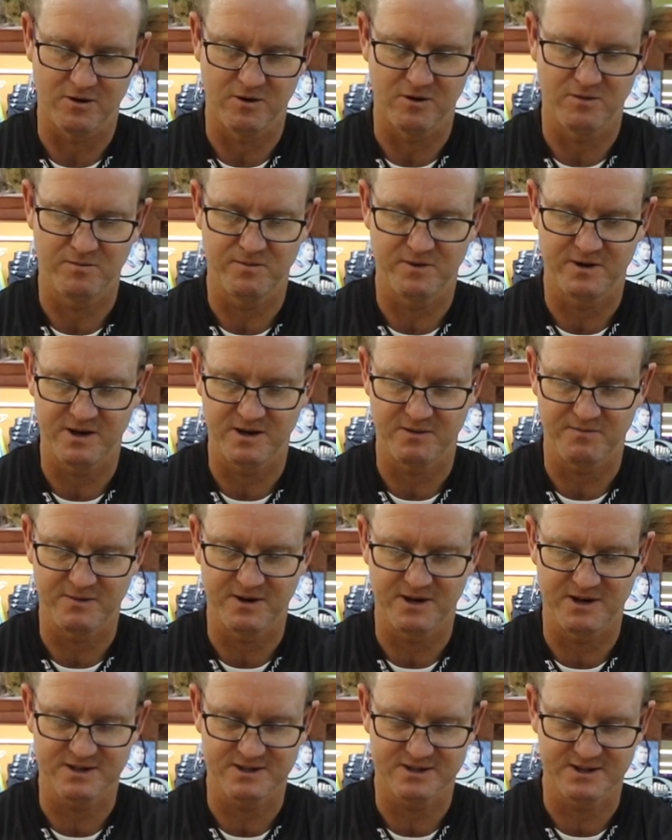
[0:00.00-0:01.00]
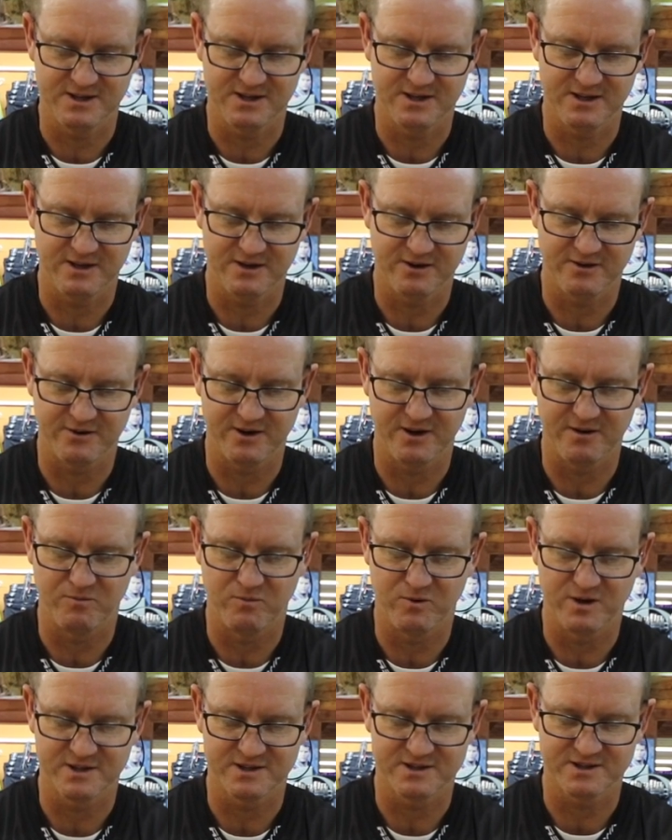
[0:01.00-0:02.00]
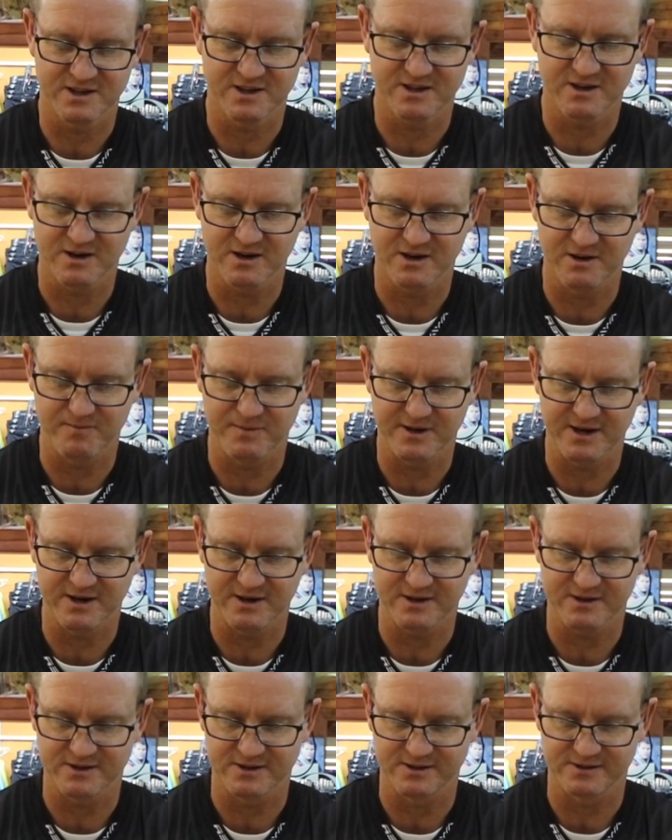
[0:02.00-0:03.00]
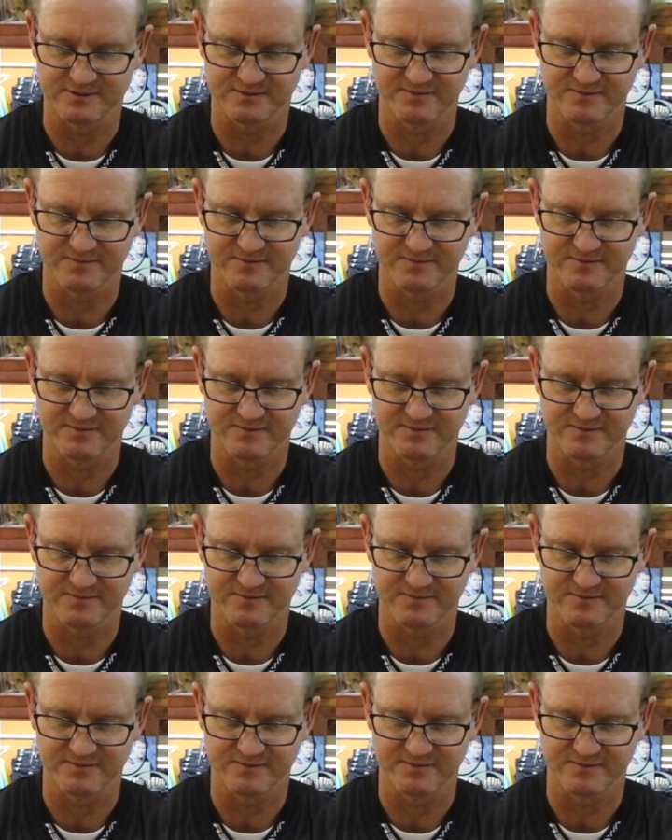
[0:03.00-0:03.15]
Open up nicely, grab one sinker clip out.